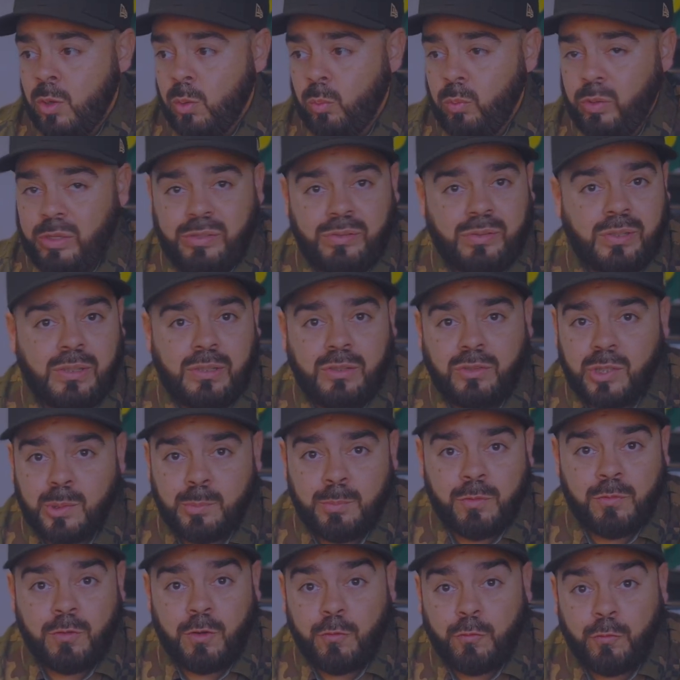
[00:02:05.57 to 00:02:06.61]
We see
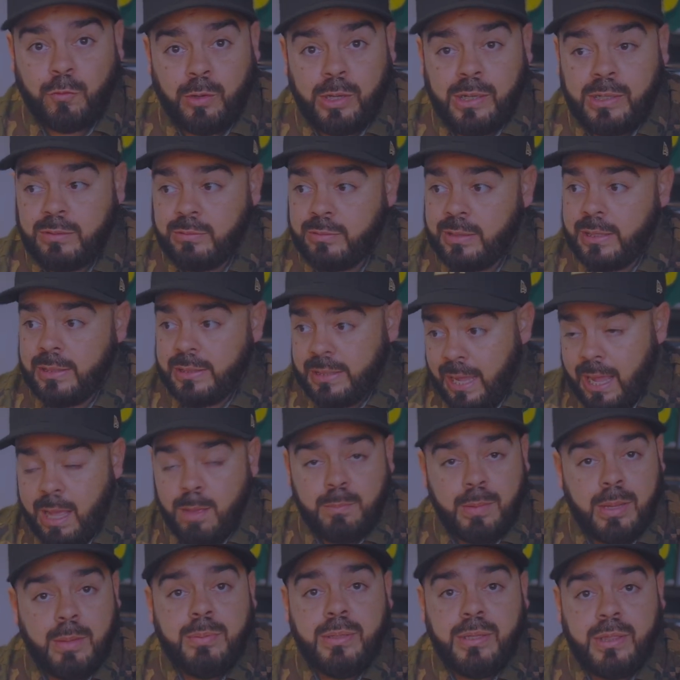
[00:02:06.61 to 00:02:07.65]
some of our friends that, yeah,
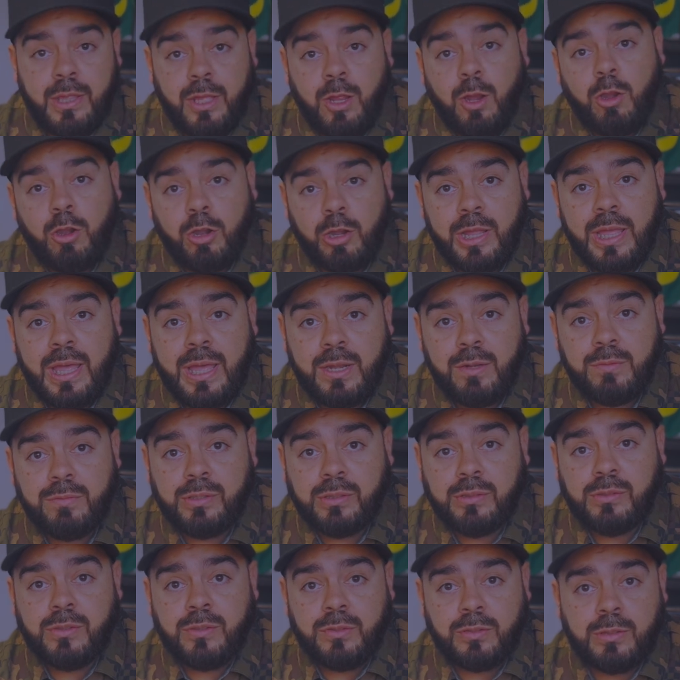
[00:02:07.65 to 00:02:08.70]
maybe they are ahead of
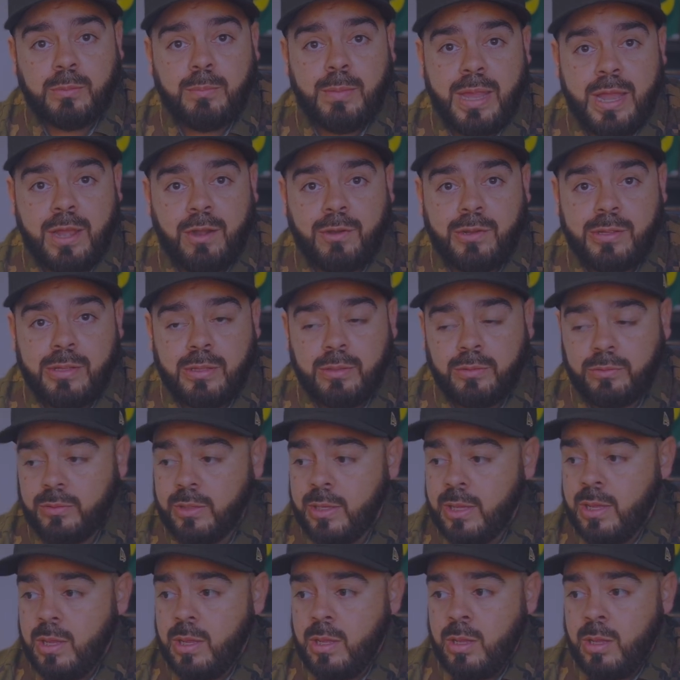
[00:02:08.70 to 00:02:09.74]
us in some areas.
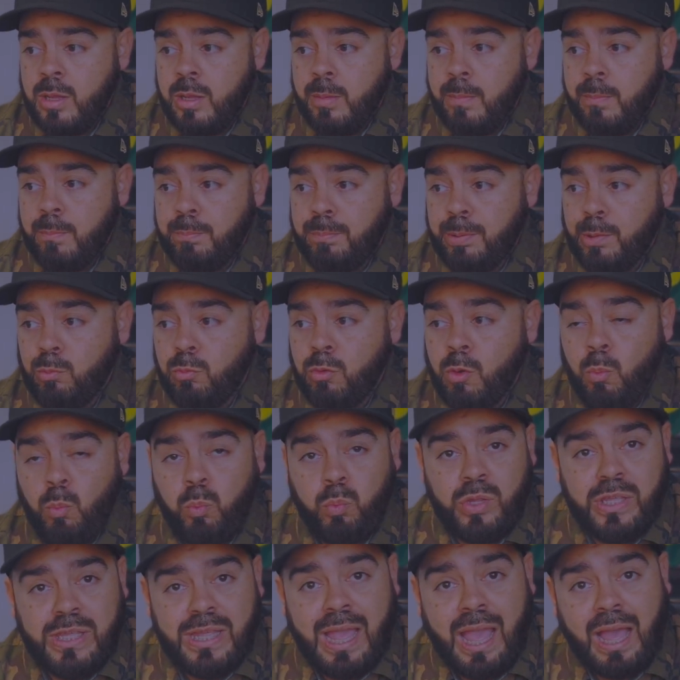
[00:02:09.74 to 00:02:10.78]
But when
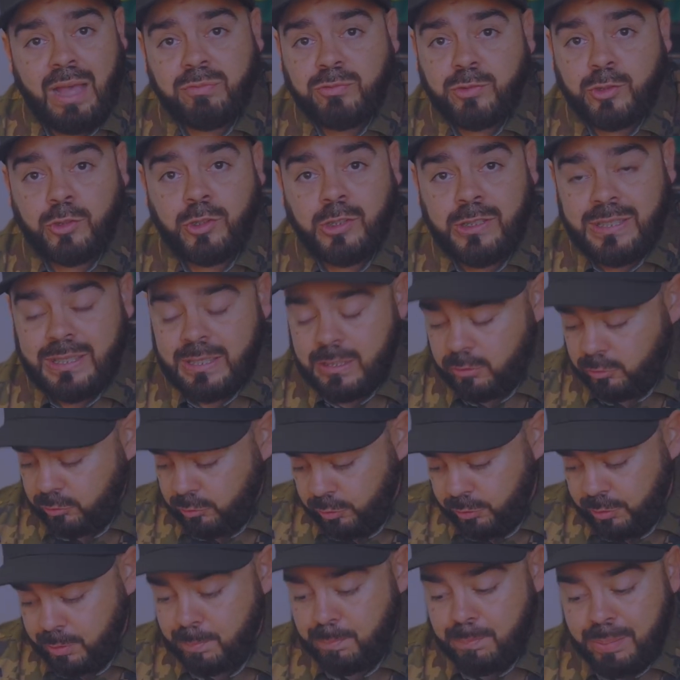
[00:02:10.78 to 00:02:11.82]
we have to get
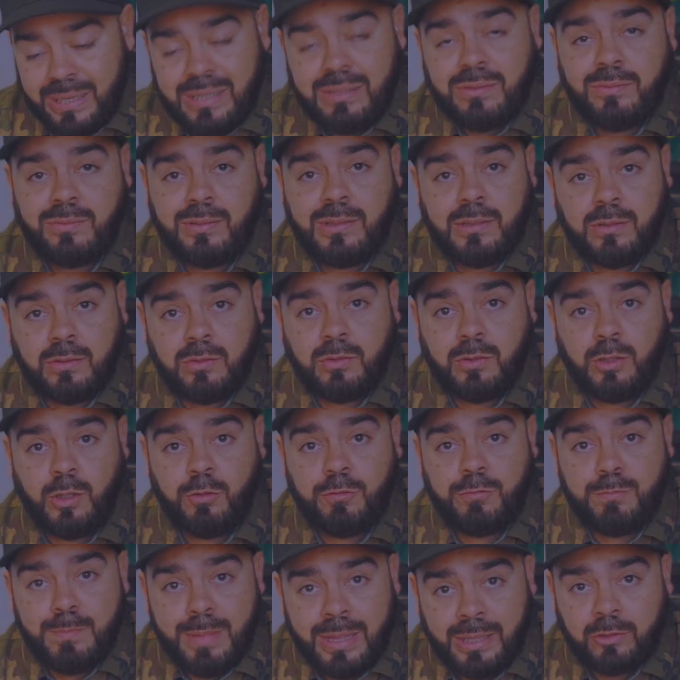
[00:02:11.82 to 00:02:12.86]
to the basics
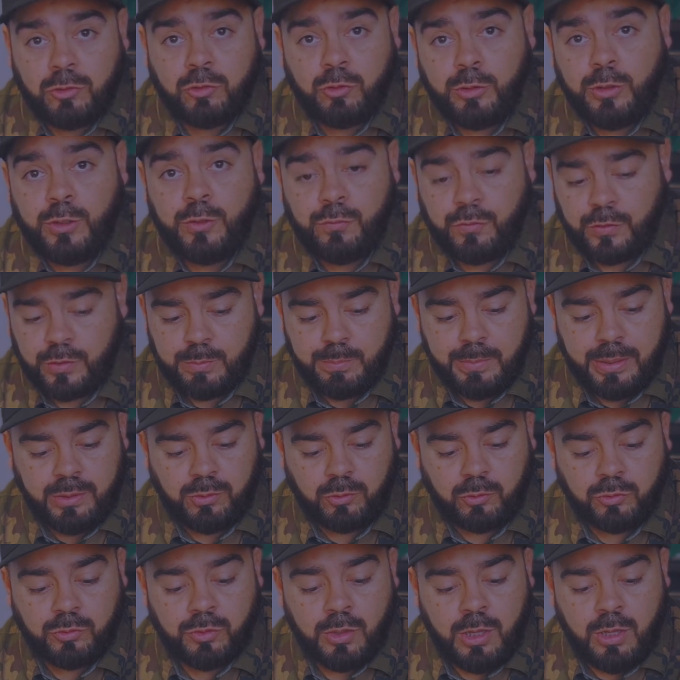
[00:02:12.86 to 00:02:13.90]
of mastering the
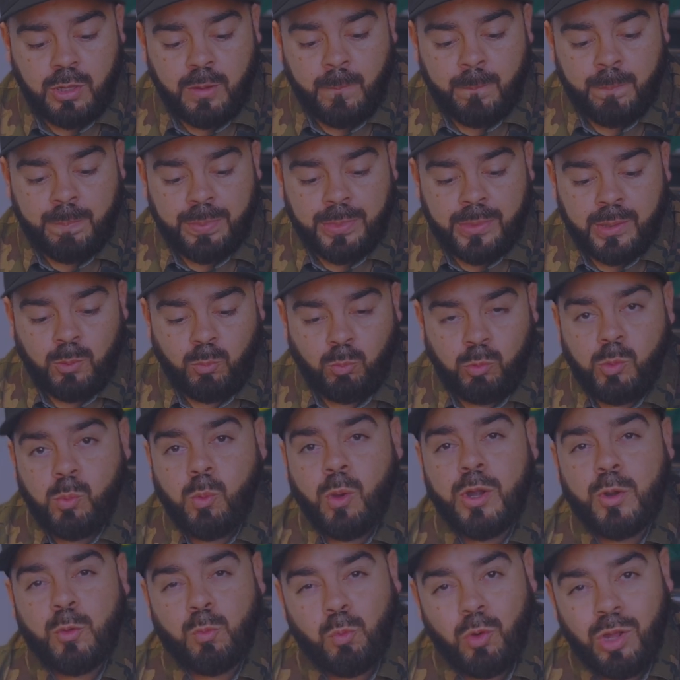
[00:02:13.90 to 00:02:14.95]
fundamentals, we
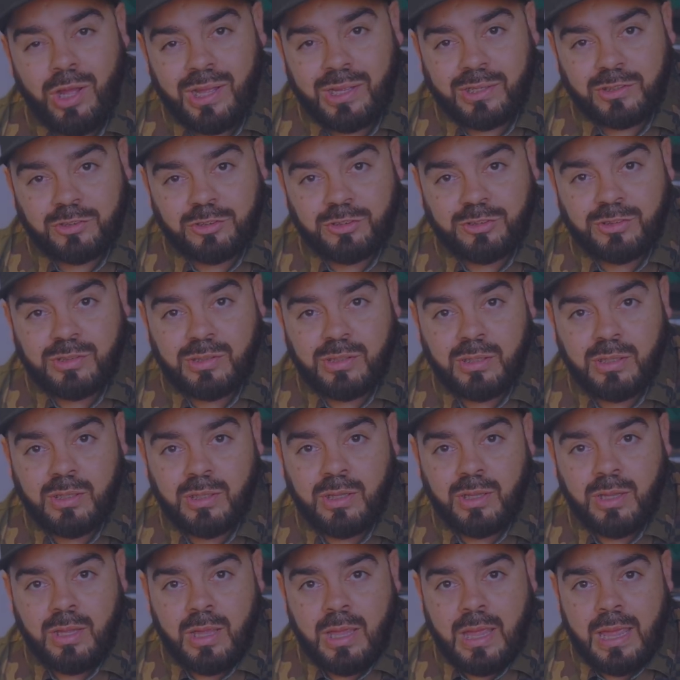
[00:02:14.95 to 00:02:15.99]
want to rush.
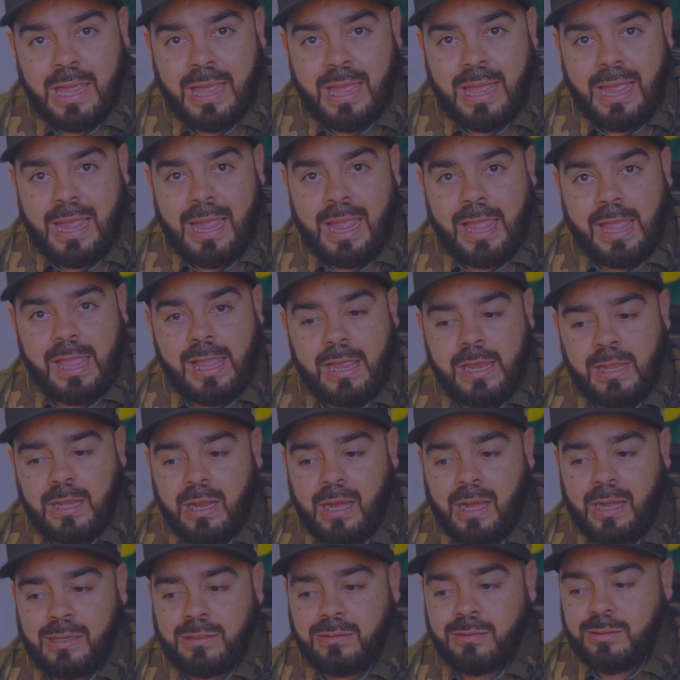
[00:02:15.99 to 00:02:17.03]
And
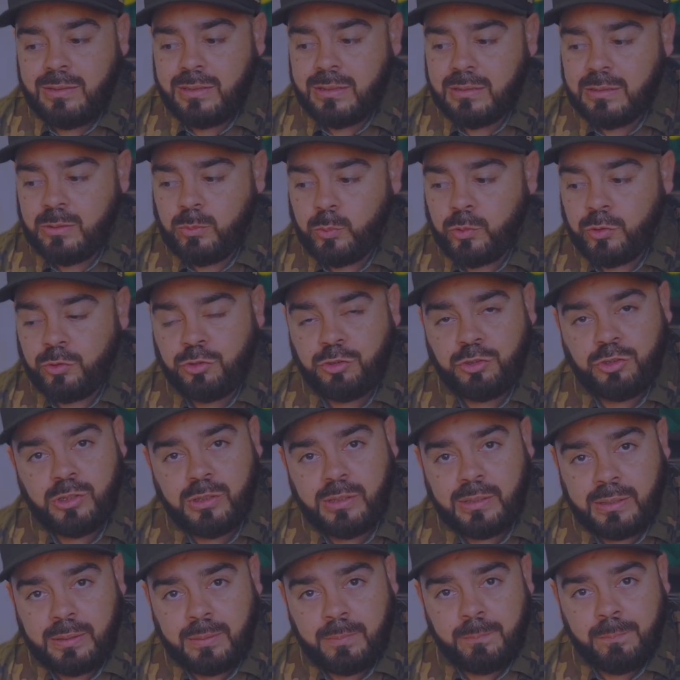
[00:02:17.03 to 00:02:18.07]
ideally, we
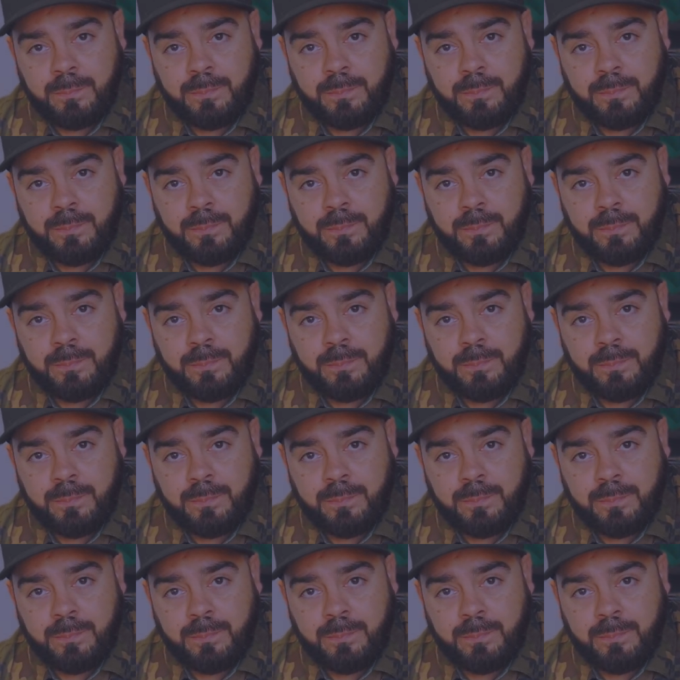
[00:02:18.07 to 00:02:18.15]
shouldn't.